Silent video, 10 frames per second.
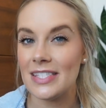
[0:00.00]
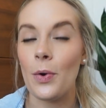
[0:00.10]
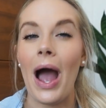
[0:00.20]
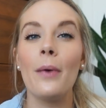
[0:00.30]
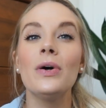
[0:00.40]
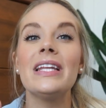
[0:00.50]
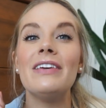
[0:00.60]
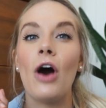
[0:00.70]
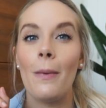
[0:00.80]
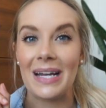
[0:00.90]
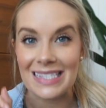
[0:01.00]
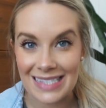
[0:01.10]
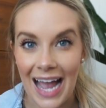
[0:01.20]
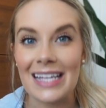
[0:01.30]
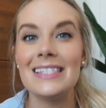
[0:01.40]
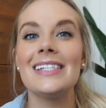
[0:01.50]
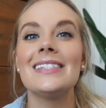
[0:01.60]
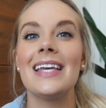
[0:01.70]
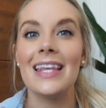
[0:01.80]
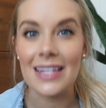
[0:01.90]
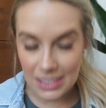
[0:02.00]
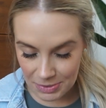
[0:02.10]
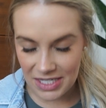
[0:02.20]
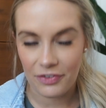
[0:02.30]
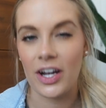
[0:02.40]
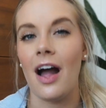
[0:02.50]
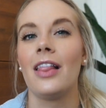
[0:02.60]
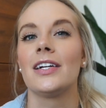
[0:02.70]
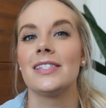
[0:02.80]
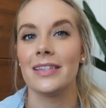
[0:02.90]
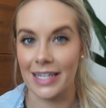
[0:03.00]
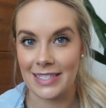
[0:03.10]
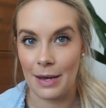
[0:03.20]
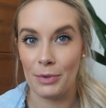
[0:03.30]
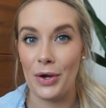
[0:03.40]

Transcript: So I will leave all my sizes in the specific colors linked down below.